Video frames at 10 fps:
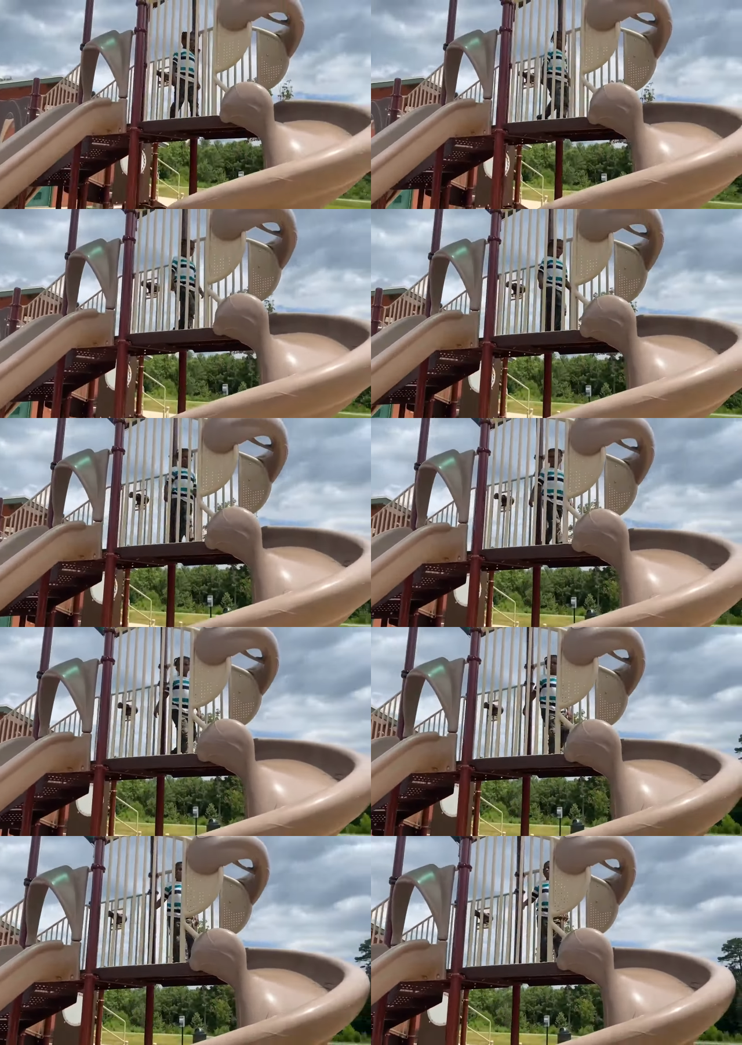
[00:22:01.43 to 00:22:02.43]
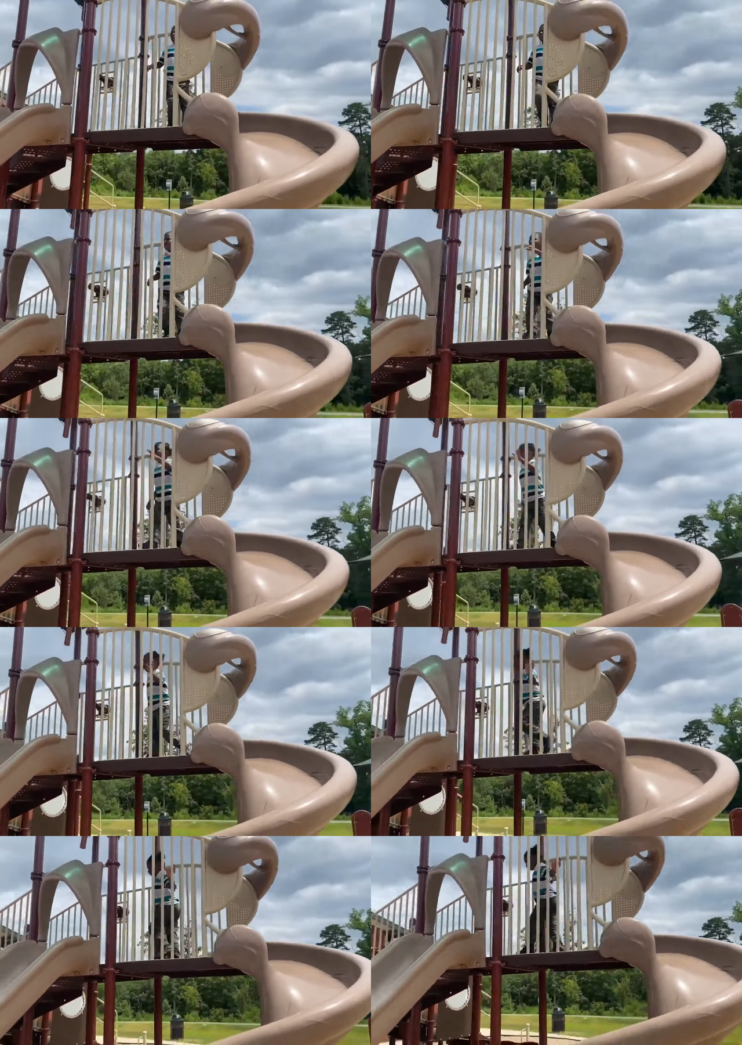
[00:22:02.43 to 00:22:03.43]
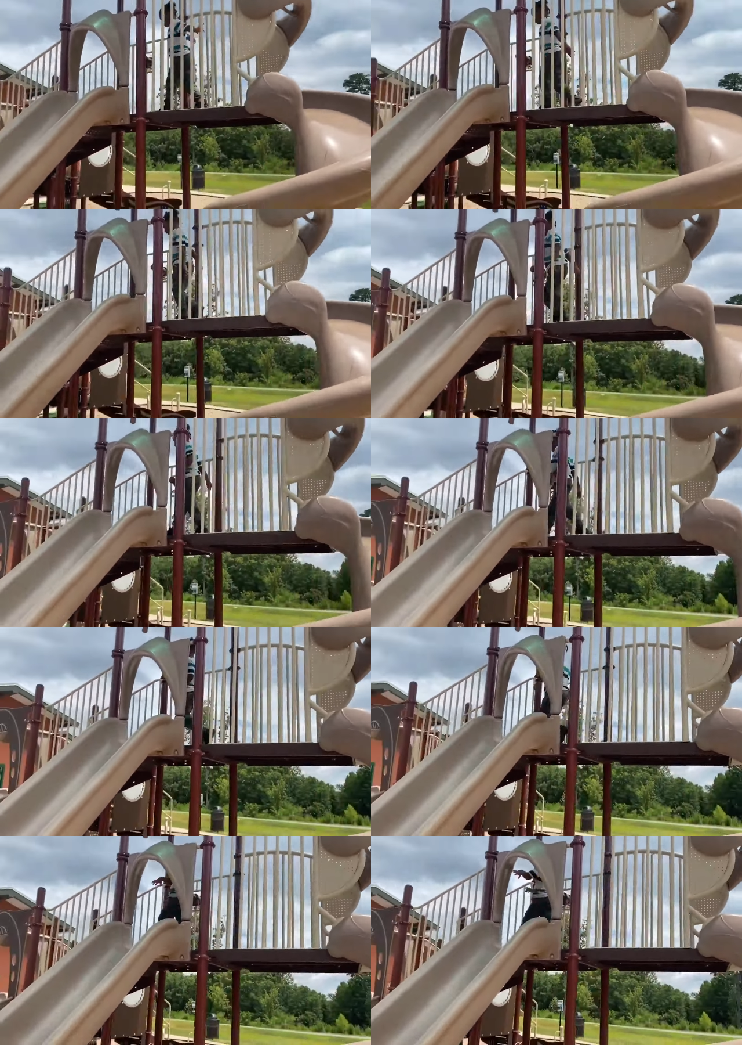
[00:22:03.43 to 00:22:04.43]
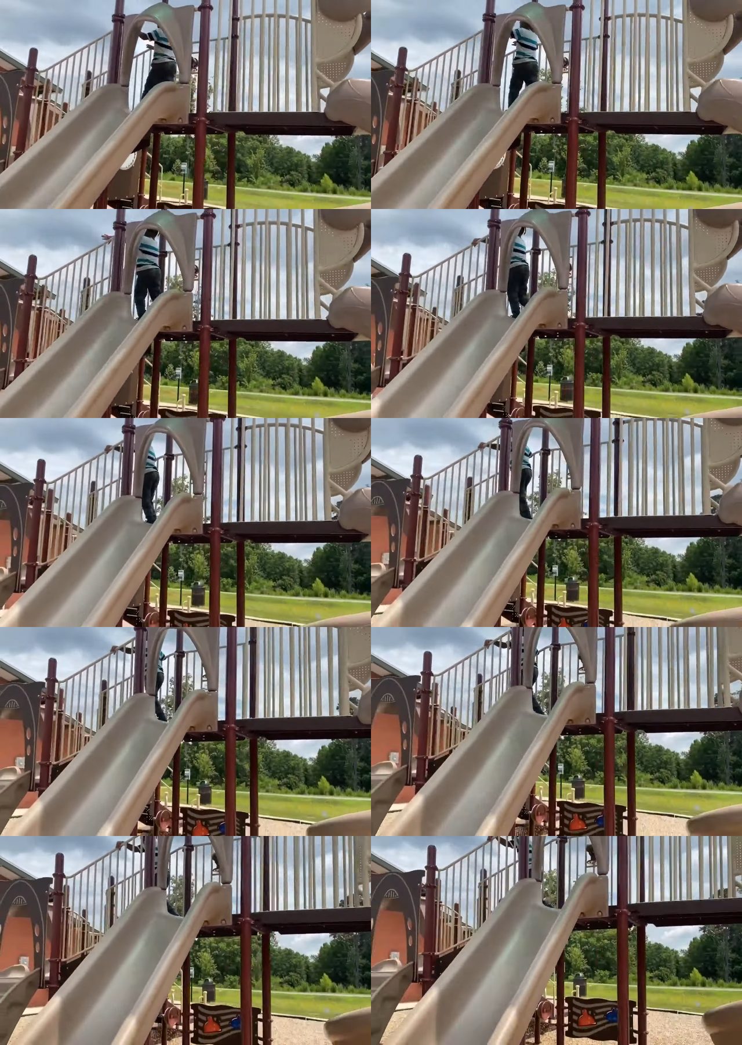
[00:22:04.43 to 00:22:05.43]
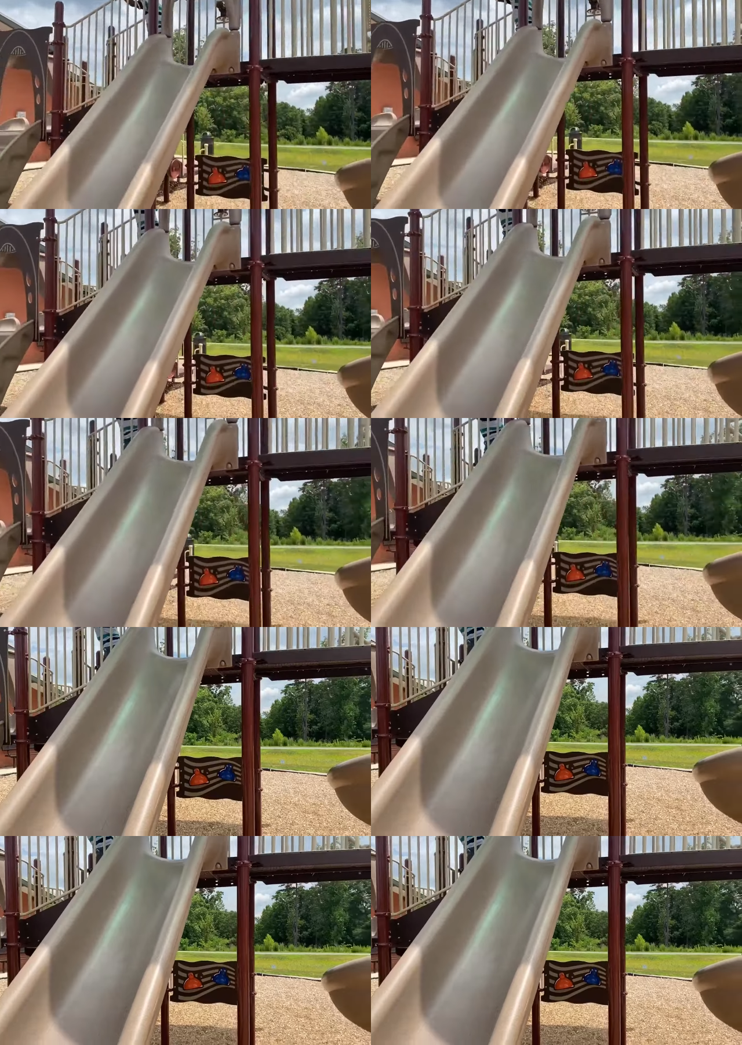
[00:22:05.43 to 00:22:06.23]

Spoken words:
No face is visible, so there are no lips to read.